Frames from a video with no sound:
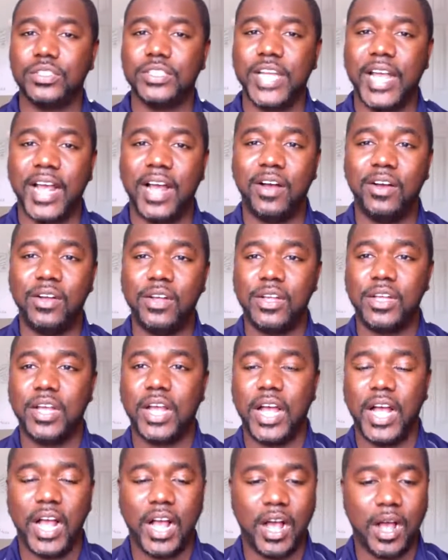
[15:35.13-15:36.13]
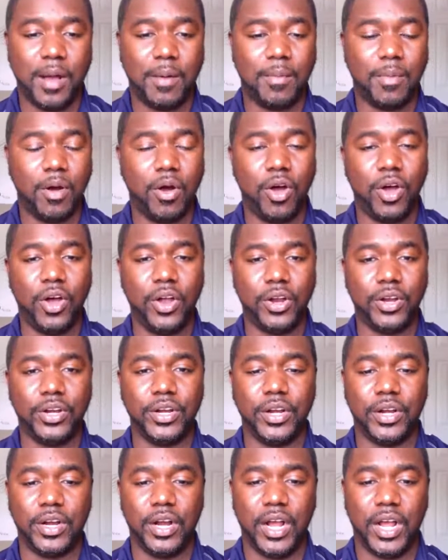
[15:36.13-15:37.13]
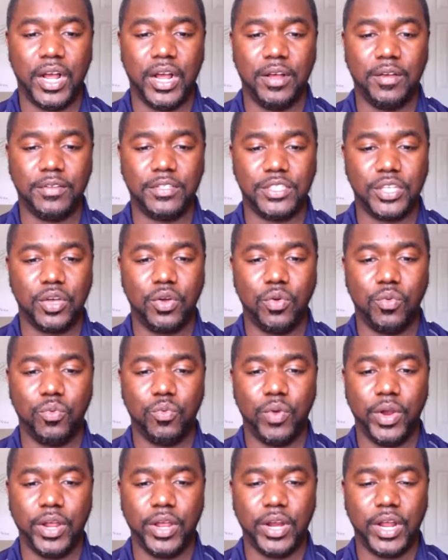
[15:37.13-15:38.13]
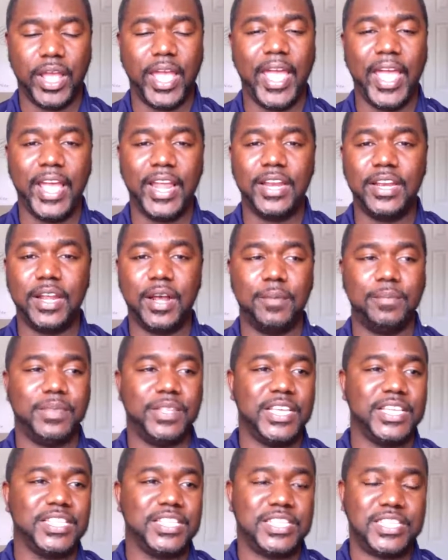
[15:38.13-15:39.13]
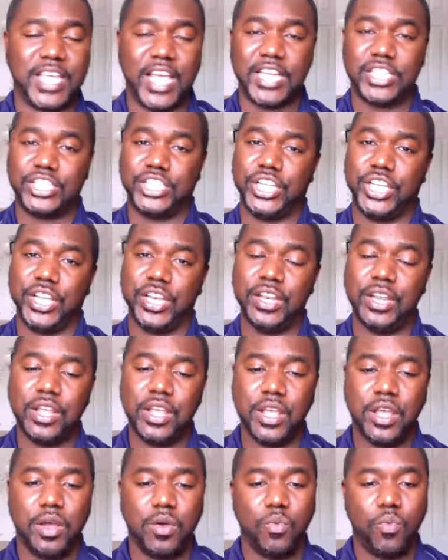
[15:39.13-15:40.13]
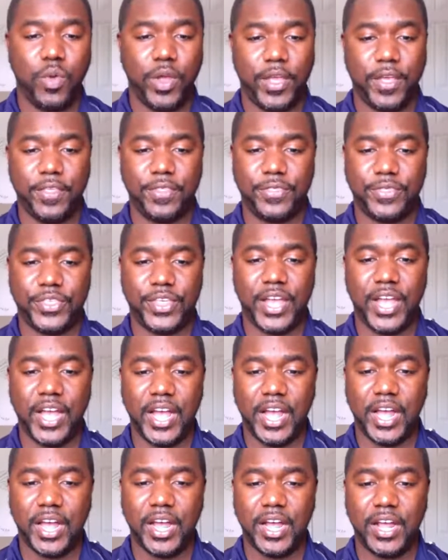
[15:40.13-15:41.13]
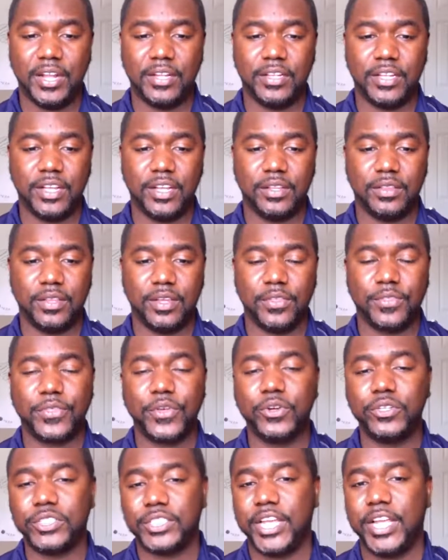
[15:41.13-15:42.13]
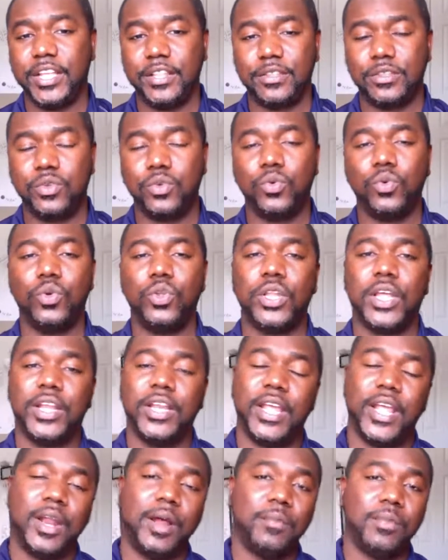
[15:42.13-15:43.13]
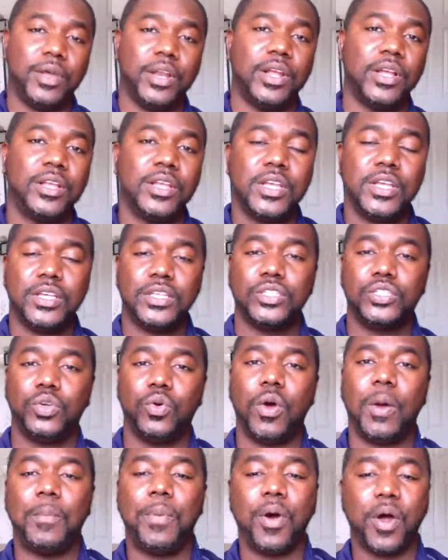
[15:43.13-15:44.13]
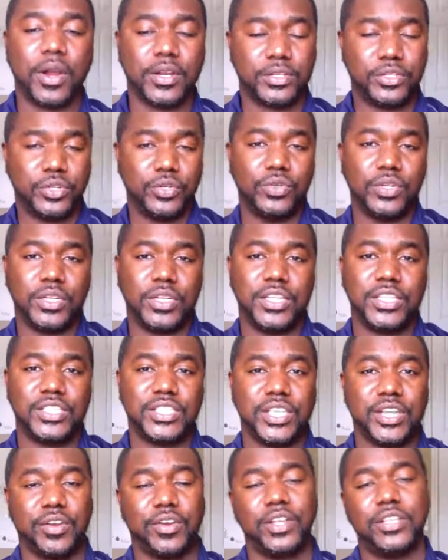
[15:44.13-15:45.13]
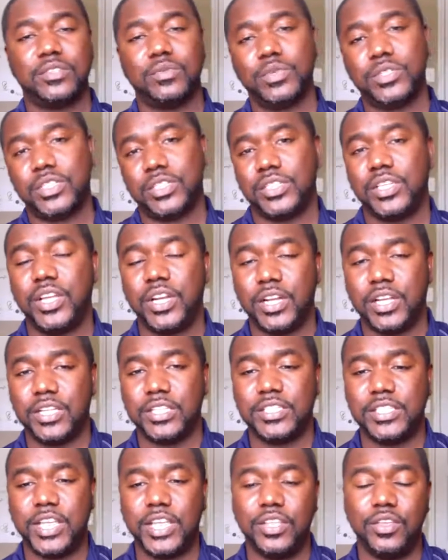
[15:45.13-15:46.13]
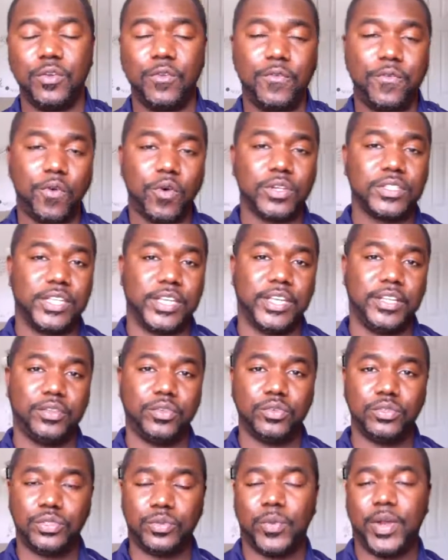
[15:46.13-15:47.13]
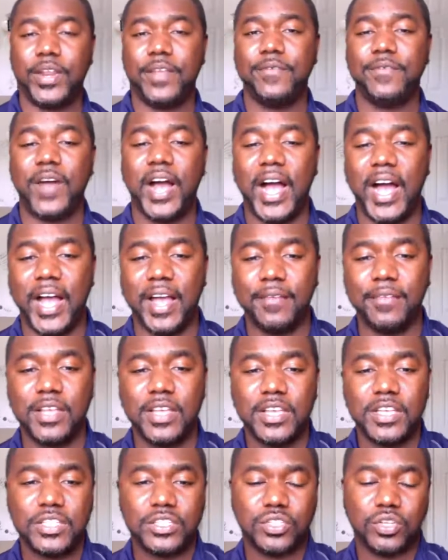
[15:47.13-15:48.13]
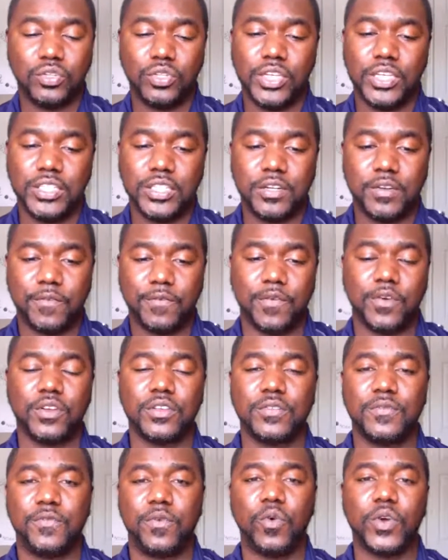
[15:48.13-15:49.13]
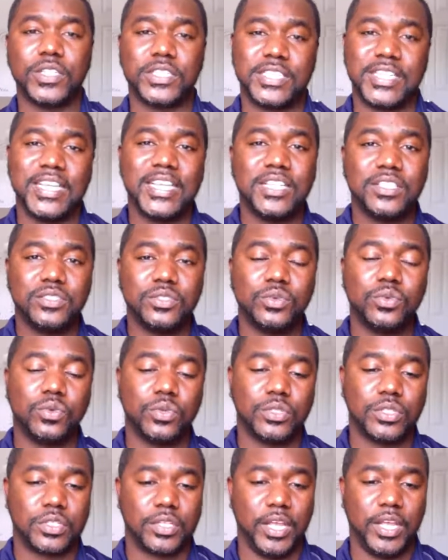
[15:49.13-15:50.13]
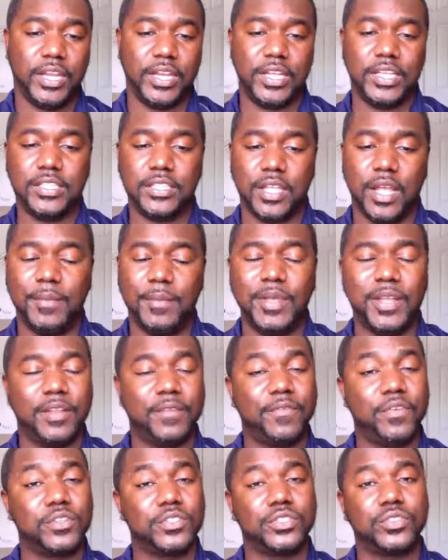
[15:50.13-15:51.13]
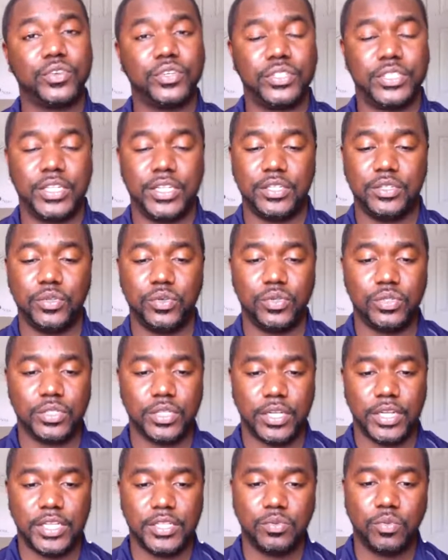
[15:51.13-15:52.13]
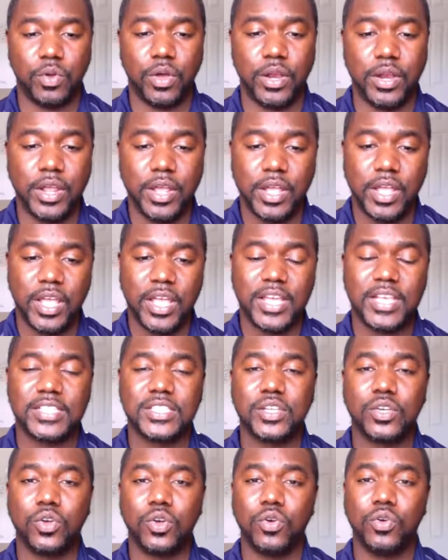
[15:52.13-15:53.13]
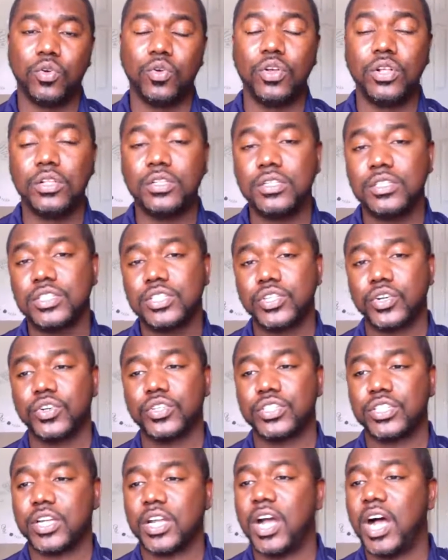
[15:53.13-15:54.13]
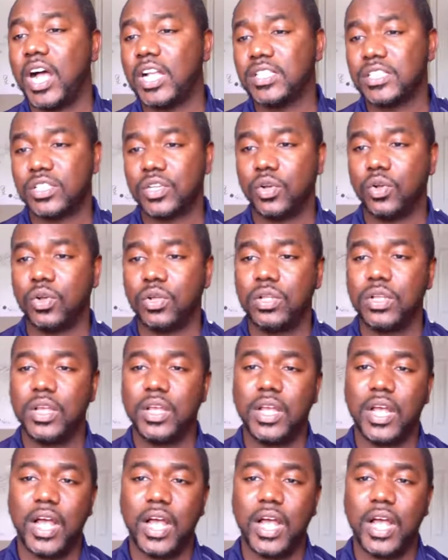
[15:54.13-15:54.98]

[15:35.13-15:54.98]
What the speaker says: Now, so we're going to end up this session with the 13th tool, and then I'm going to do a part 2 to this series, which is going to continue 14 through 25. So these are the first 14 tools, and the first 13 tools, and this one is Google Search Console.